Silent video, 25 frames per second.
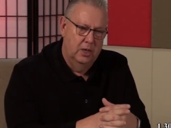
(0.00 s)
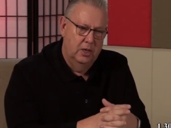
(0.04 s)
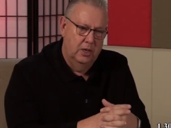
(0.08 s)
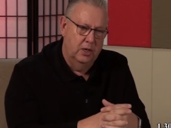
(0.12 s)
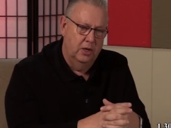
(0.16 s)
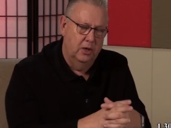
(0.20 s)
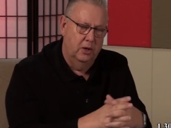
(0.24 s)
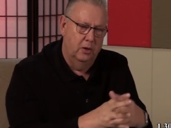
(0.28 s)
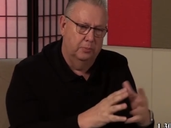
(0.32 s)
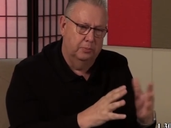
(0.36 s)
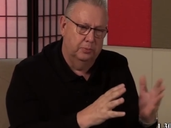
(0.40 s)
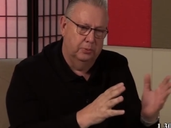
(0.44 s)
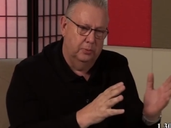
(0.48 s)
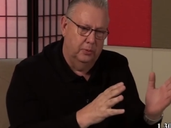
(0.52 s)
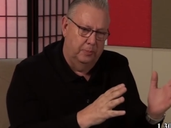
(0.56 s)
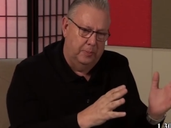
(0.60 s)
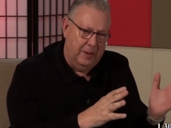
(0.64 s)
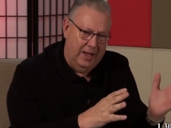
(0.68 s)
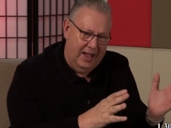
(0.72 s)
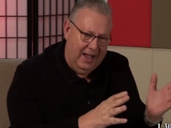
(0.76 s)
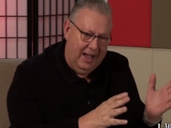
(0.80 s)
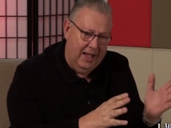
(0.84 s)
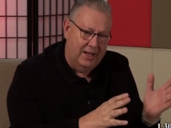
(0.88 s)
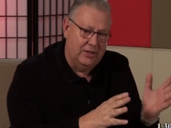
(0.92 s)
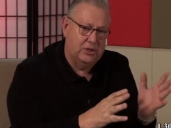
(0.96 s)
you know
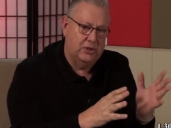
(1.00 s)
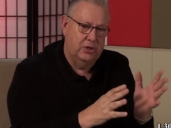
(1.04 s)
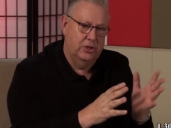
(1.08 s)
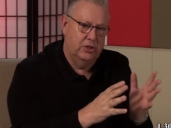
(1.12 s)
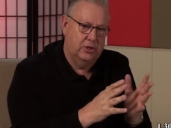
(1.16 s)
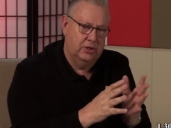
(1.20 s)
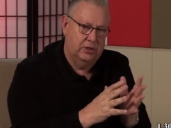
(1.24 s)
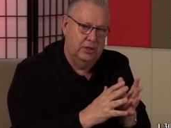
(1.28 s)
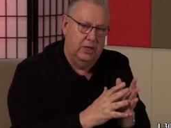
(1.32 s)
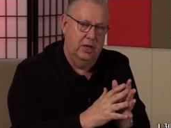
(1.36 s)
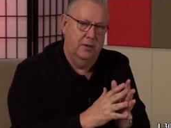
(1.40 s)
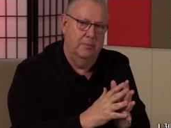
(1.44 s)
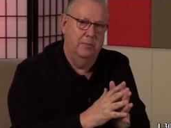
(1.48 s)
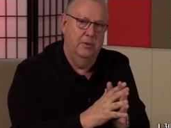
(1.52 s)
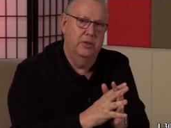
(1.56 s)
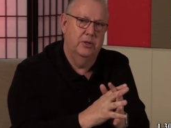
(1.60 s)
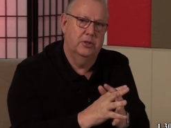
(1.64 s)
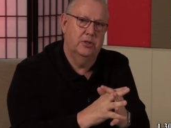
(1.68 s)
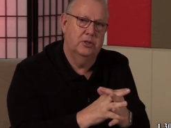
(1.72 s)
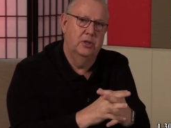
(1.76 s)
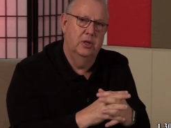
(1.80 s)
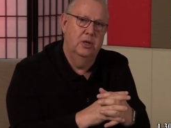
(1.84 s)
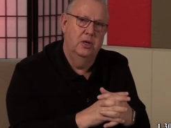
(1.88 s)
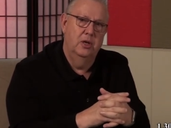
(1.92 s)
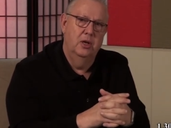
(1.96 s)
past
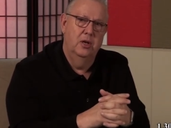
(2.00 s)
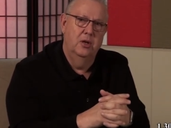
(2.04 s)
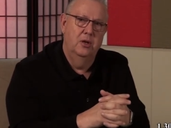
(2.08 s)
segments,